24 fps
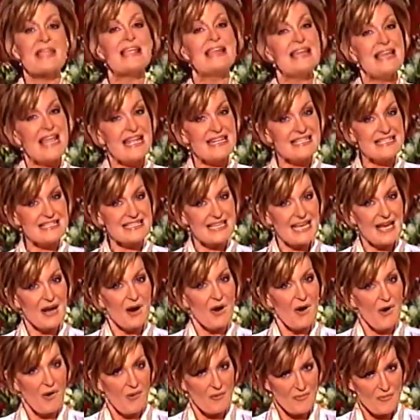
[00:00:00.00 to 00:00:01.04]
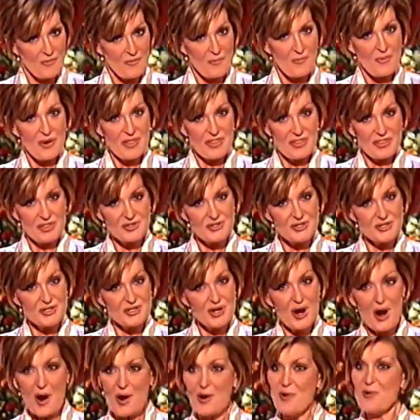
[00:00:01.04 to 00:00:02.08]
let's get on with the
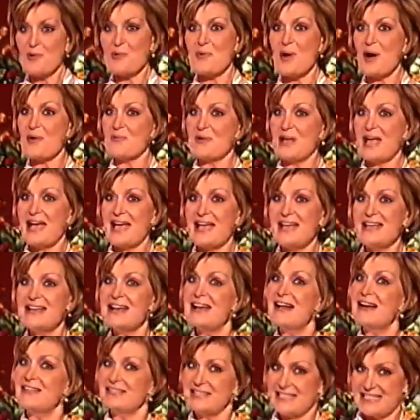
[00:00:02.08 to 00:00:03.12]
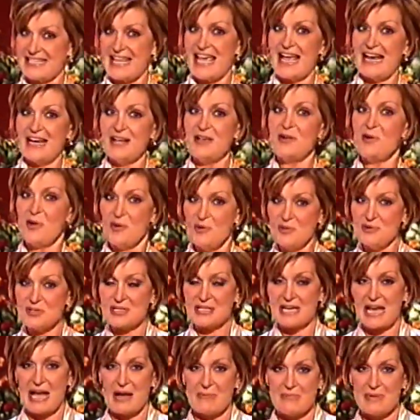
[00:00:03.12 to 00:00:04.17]
show, okay? And I'll tell you who's
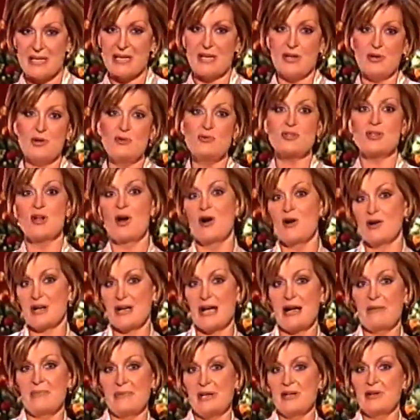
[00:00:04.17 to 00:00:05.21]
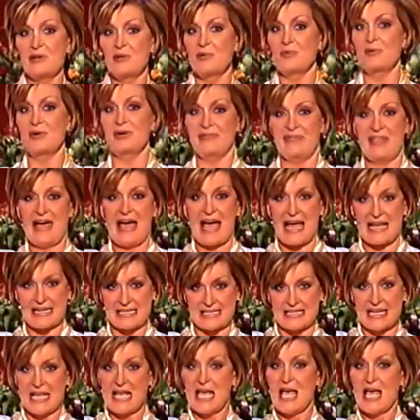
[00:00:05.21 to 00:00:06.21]
coming and who's not coming and all of that.